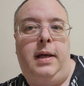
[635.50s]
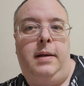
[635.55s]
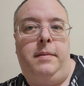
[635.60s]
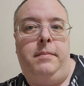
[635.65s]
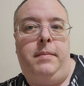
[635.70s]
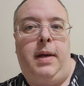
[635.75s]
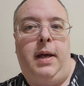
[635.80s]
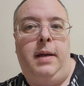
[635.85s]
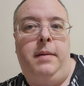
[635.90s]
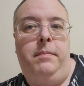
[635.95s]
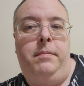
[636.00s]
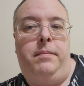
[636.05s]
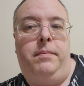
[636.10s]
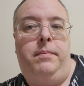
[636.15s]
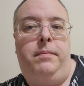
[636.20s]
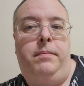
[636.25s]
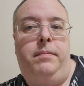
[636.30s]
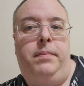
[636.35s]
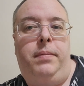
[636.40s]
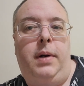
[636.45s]
my
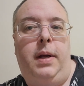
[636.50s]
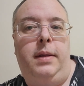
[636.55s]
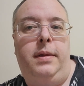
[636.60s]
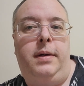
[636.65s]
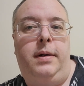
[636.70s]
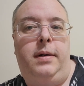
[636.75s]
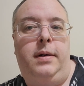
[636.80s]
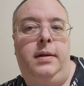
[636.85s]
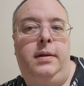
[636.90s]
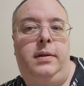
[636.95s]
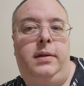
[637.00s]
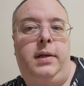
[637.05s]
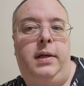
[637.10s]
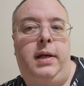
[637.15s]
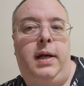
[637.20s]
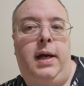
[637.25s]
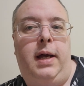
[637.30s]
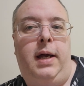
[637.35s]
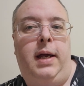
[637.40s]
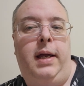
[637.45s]
brothers
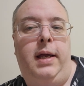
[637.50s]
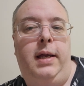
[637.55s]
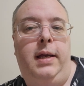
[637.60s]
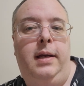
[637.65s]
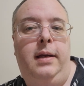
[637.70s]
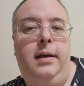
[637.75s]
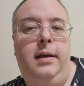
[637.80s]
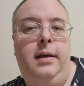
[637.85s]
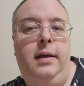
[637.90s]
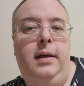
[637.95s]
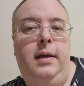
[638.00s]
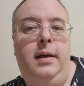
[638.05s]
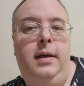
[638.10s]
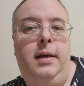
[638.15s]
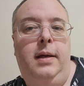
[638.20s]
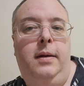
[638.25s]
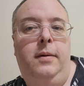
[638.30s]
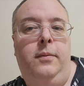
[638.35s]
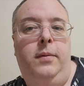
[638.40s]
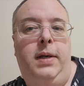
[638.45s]
and
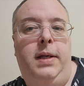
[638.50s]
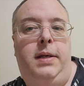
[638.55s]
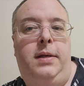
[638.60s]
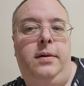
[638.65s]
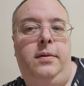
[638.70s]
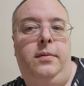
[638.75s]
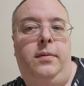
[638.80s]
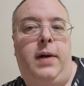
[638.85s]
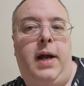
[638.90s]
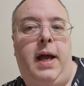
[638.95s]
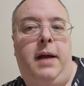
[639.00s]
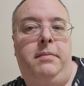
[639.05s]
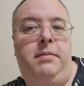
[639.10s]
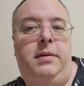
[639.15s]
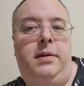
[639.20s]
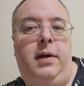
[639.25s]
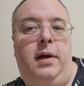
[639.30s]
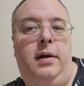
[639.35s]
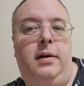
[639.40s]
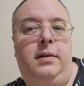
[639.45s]
we do rap
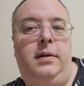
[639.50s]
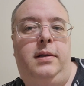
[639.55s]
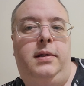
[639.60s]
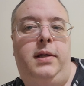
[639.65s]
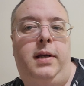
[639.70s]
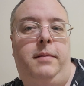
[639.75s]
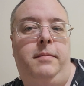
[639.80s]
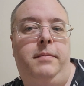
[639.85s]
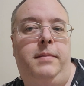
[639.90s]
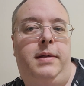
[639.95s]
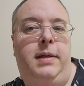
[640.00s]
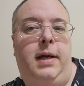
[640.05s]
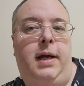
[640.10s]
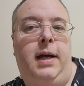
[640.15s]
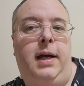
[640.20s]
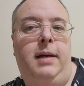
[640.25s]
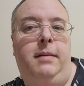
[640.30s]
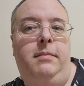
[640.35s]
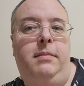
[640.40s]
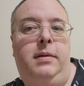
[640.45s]
songs
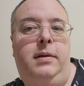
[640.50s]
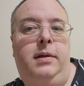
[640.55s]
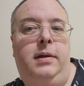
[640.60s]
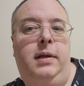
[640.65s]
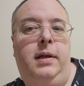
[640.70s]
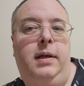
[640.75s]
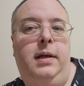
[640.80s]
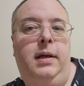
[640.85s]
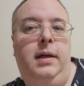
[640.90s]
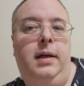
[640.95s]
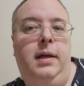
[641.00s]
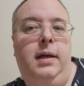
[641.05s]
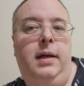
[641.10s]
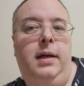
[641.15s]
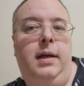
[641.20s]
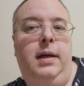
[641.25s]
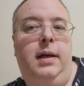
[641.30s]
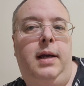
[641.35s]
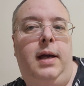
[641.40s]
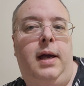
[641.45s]
sometimes,
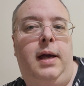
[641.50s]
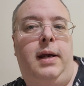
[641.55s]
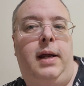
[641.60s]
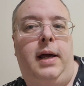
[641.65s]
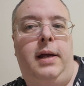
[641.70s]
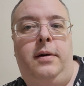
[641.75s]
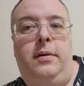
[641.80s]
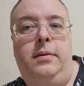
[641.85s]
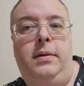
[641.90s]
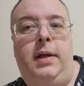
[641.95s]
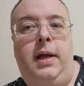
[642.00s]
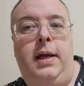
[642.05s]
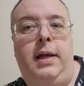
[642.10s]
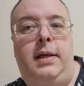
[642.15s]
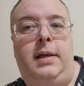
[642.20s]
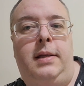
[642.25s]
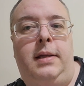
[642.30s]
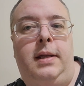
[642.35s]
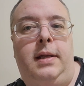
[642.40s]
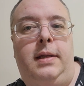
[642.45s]
and I don't
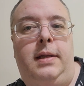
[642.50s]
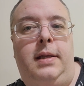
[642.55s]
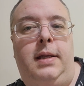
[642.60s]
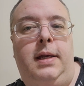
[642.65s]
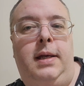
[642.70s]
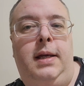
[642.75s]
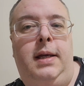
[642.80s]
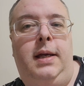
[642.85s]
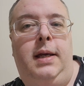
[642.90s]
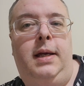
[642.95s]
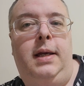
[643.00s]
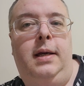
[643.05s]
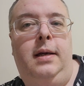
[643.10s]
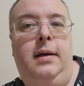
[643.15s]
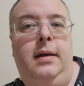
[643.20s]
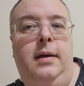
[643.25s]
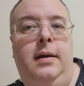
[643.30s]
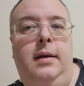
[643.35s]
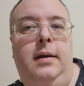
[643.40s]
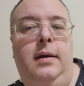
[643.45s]
like that the
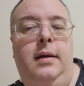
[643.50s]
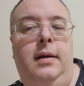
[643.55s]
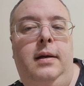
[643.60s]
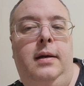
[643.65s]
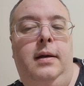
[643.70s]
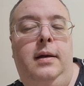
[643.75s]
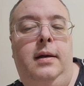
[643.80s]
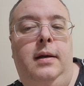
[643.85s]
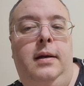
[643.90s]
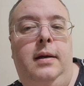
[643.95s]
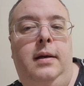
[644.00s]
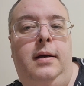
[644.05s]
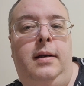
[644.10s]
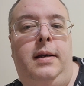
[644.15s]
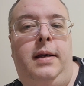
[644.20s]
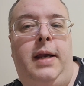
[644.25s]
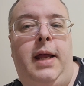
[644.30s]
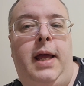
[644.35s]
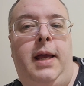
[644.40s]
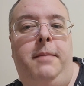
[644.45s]

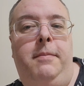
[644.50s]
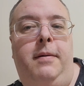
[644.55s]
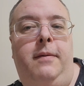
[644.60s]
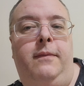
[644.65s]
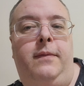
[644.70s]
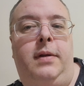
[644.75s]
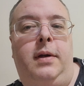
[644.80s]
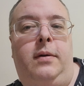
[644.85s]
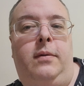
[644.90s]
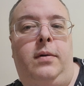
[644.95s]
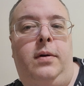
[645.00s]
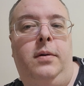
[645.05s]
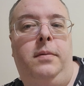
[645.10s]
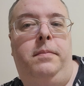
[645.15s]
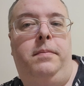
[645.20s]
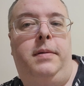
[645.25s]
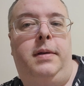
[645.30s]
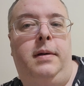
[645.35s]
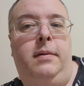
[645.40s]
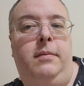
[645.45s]
name of the
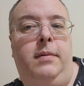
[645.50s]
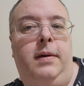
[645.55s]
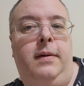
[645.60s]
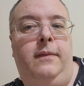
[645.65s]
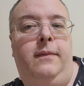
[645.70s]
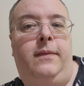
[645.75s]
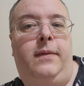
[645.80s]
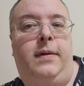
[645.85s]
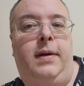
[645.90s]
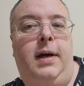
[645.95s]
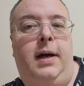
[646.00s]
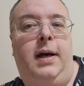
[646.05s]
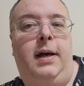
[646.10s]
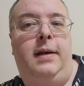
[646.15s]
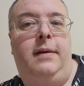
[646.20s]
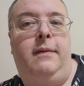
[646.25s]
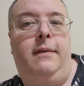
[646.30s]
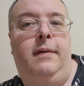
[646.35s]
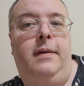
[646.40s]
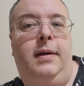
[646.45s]
group that we've
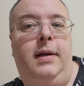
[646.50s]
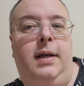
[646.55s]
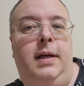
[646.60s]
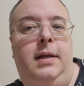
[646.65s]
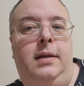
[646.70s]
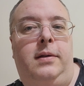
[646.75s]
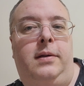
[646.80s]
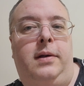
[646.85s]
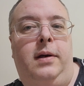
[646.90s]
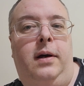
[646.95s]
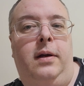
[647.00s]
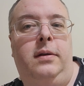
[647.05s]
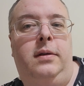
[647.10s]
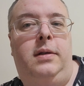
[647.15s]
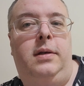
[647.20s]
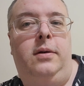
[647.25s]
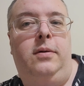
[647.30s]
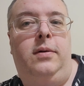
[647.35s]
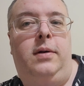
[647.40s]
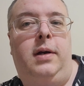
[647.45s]
got is called
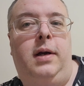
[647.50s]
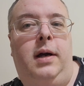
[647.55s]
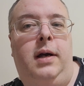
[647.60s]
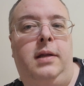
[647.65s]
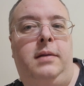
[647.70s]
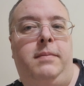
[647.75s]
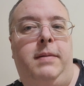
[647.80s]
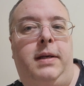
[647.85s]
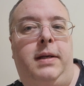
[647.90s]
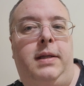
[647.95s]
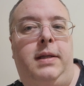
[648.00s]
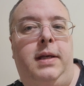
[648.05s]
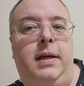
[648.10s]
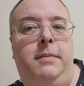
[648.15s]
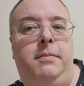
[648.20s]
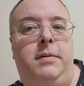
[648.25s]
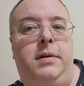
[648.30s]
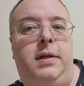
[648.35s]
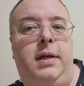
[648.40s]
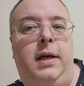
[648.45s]
Two Cosmic
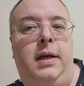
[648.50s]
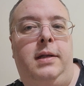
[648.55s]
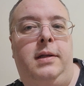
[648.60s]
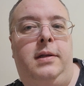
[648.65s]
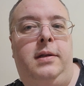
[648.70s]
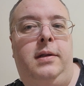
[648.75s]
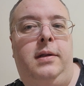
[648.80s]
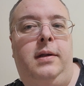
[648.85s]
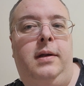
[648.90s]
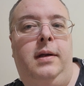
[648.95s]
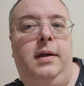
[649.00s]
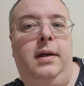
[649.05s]
Dipshits.